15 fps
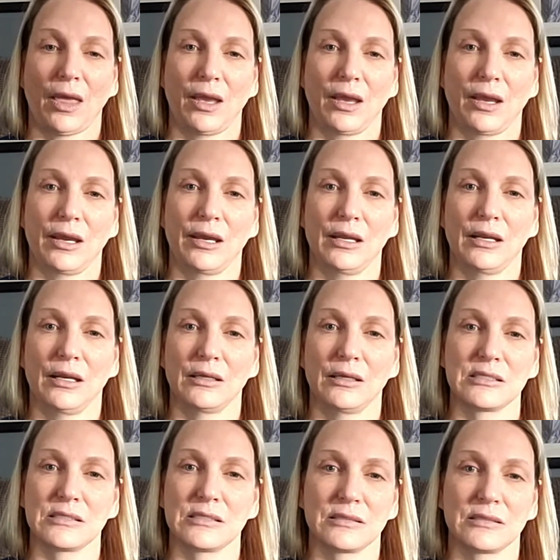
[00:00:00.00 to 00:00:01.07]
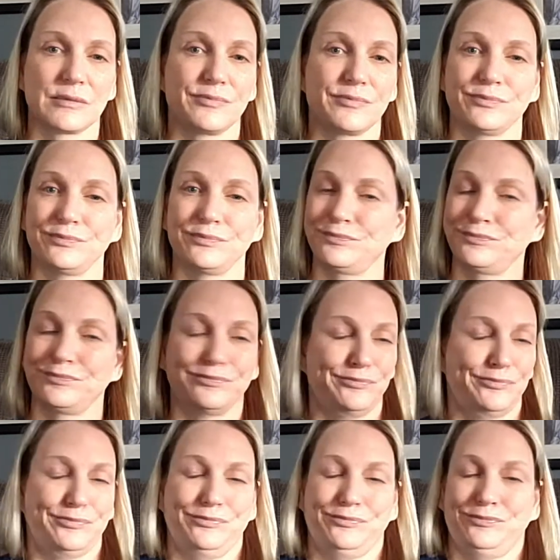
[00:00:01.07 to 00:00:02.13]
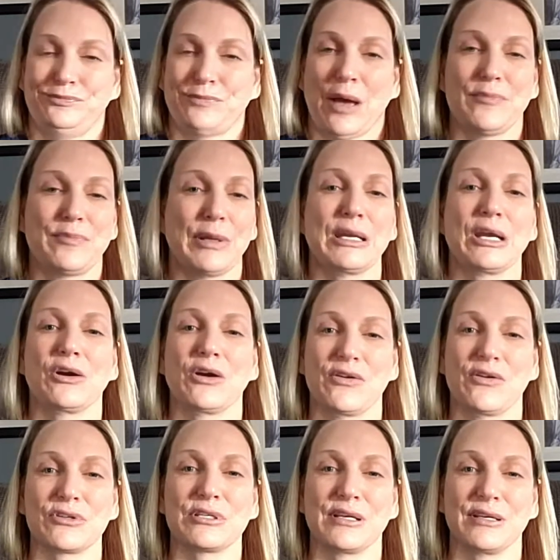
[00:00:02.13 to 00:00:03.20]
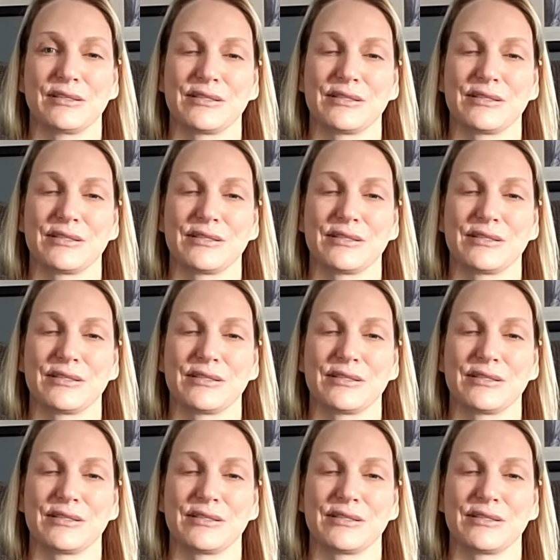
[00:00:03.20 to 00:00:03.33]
and I've been here ever since.